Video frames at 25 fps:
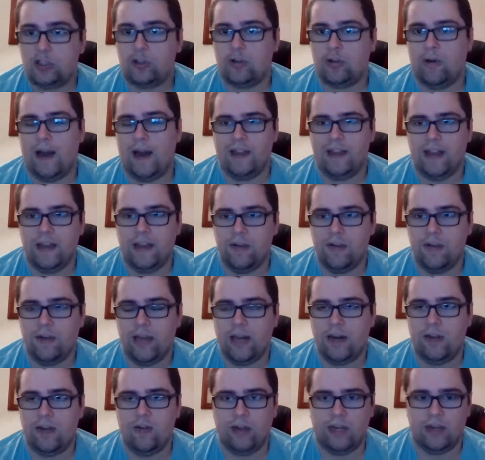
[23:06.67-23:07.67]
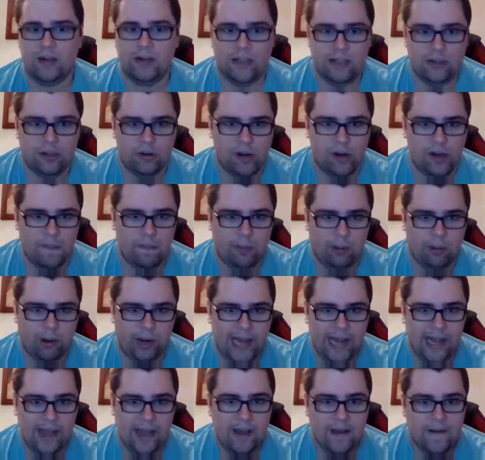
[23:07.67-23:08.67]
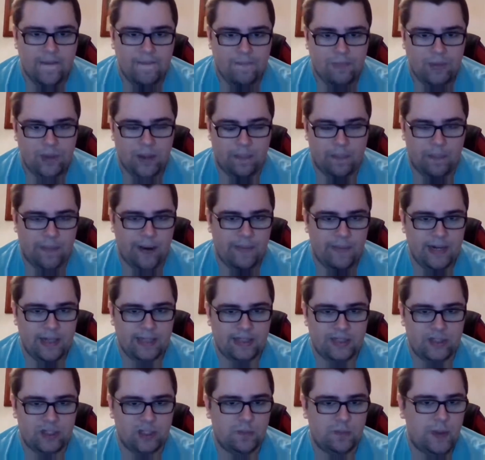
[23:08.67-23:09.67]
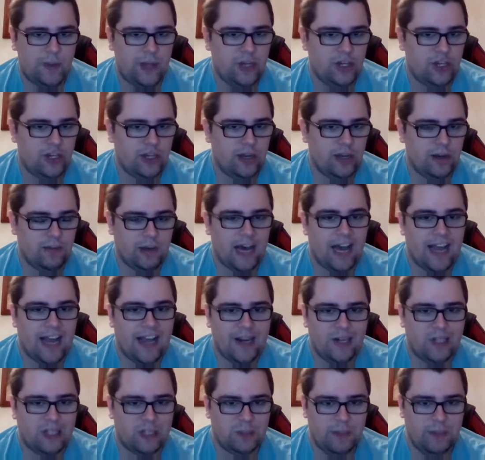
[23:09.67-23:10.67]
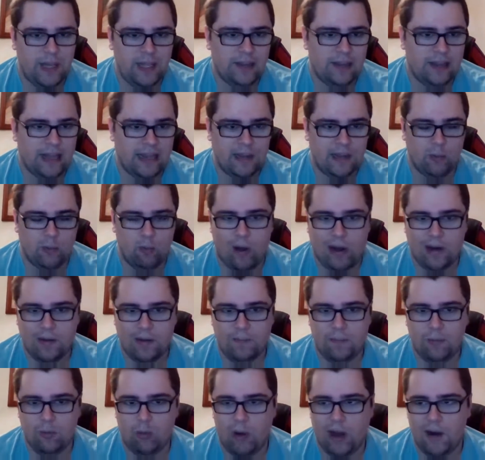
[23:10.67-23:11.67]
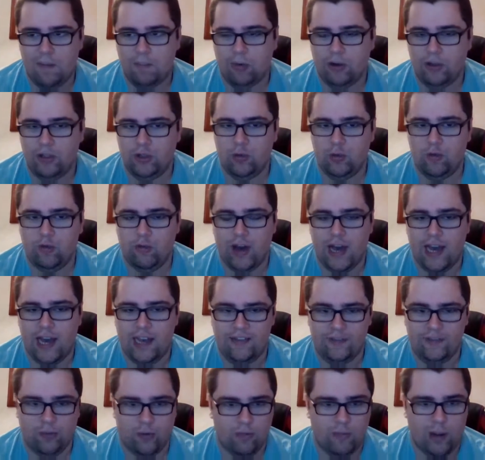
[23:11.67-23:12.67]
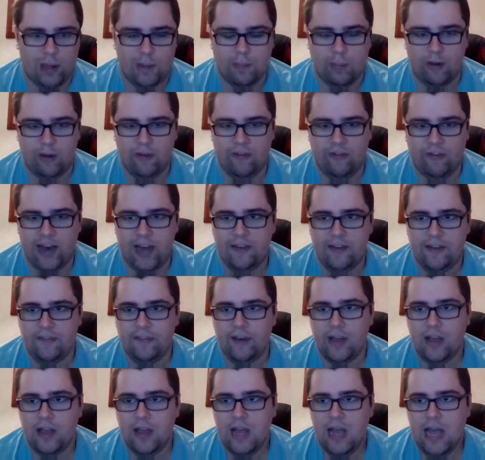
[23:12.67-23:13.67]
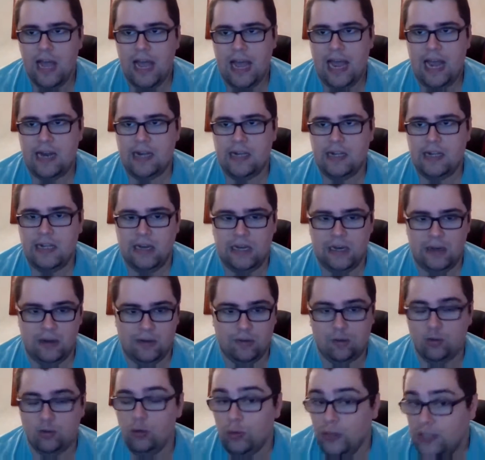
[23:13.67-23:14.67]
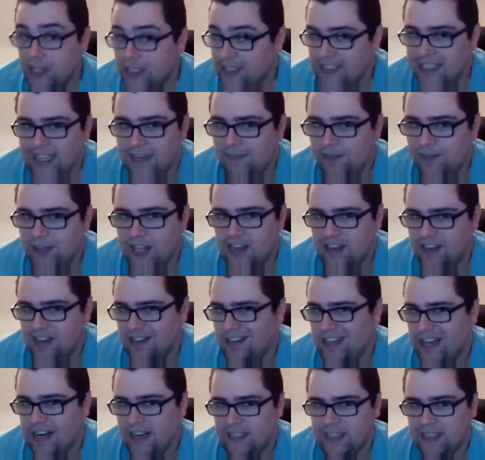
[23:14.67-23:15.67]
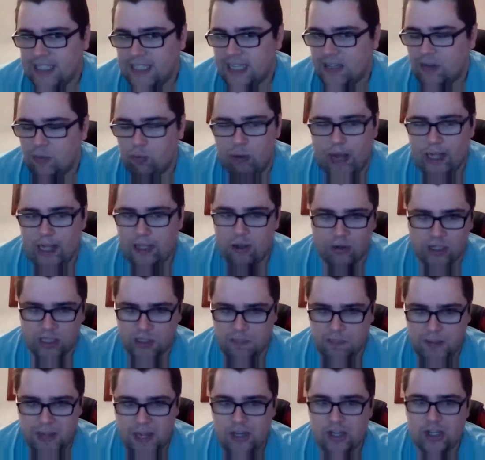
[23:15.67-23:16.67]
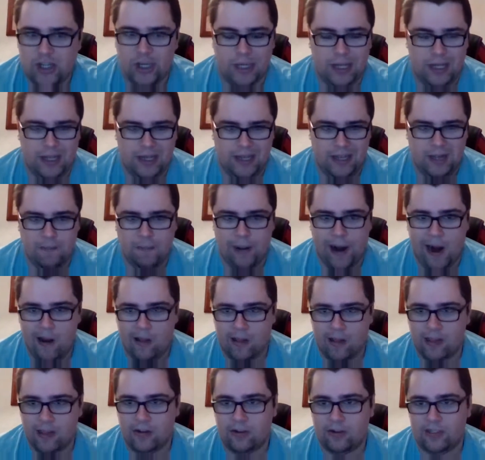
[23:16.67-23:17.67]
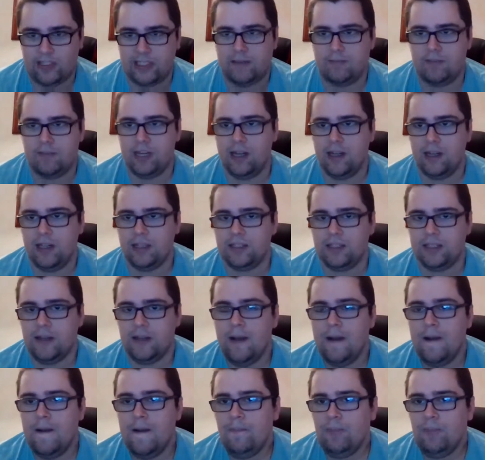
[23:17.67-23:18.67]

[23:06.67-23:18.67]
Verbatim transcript: So I think you can you can literally play the prime minister's speech in the higher speed, like one 1.25 or 1.5, and uh, do the same thing that I said, write your speech uh, in parallel or something like this.